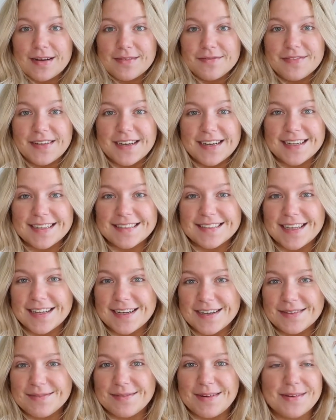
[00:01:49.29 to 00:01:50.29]
I'm very
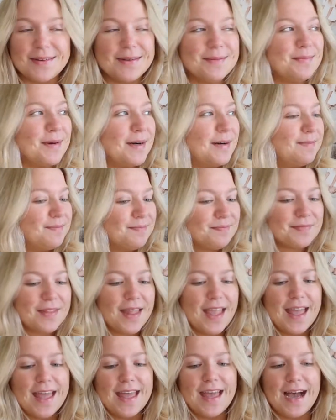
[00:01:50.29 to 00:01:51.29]
excited about it, but
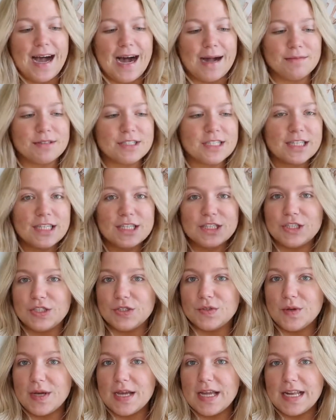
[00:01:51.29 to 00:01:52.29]
I'm just gonna
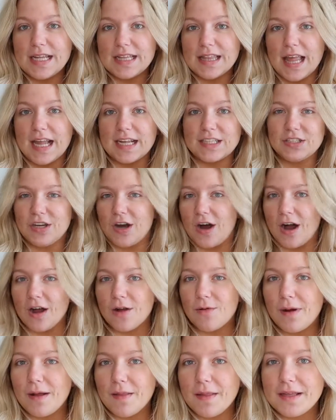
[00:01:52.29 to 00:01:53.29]
do it and like
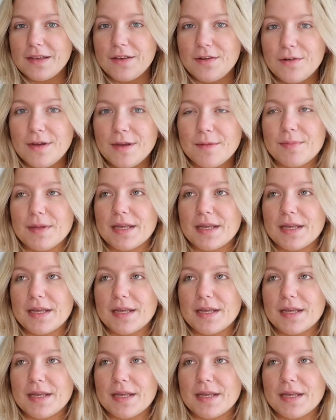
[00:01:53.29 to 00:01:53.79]
talk while I do it,